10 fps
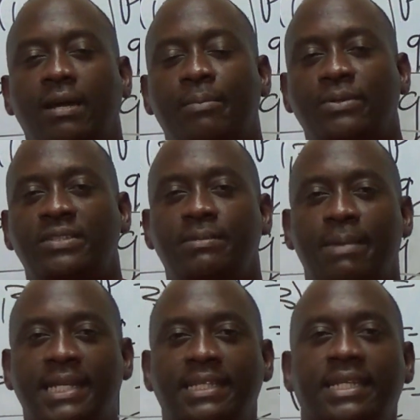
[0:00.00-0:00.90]
about
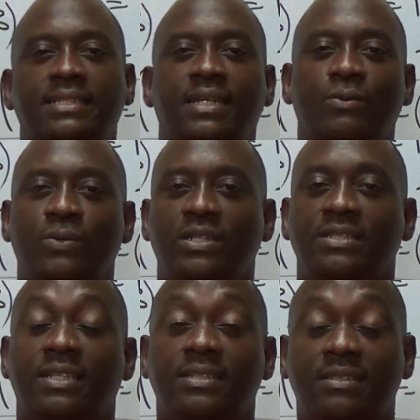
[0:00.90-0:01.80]
semantics and
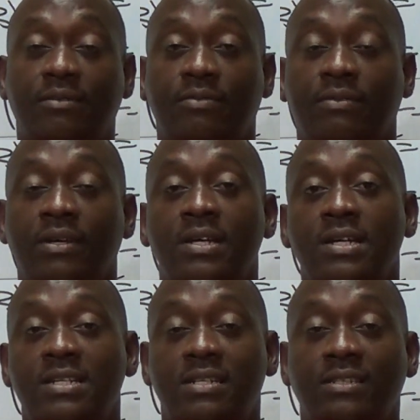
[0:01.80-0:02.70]
words and stuff.
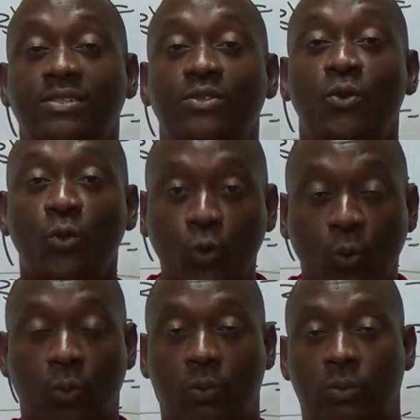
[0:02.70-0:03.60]
Just
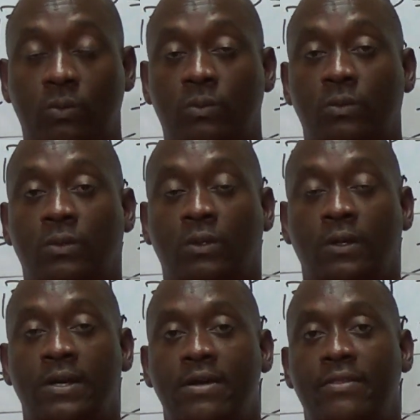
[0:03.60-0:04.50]
know
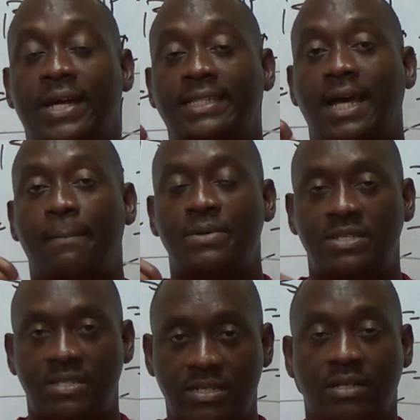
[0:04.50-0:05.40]
that a
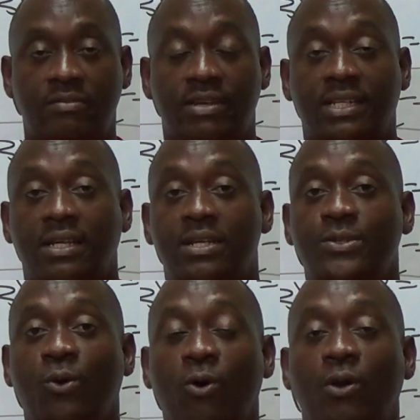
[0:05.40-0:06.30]
position vector
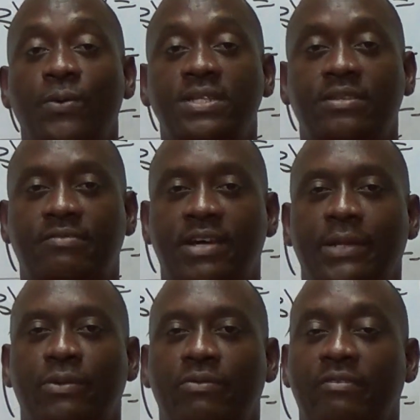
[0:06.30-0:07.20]
is always
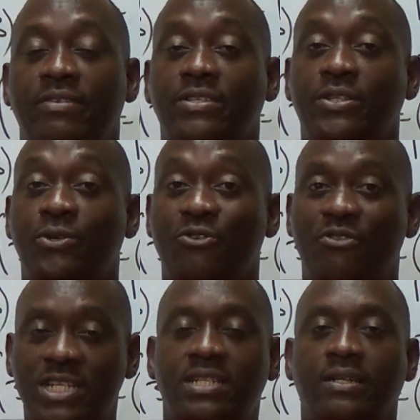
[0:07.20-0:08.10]
defined with reference to the
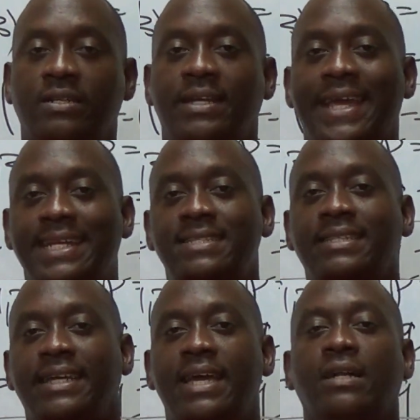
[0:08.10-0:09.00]
origin.
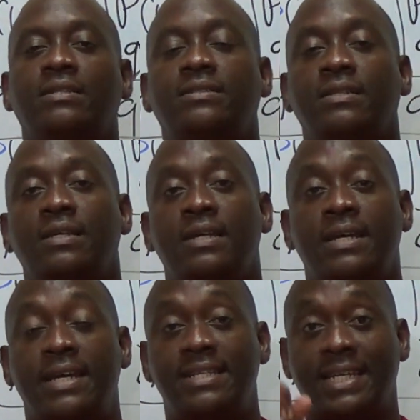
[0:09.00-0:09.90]
Anything else
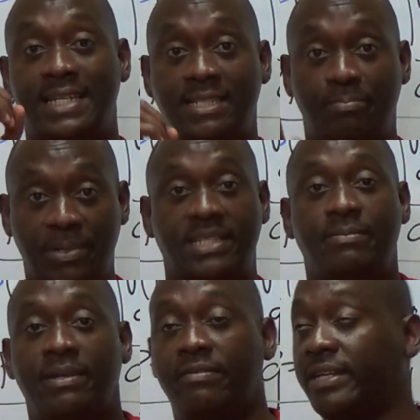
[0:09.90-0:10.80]
is a
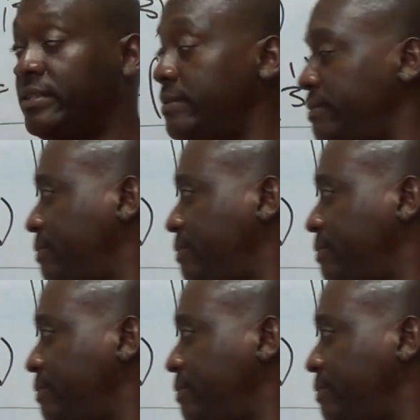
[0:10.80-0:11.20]
displacement vector.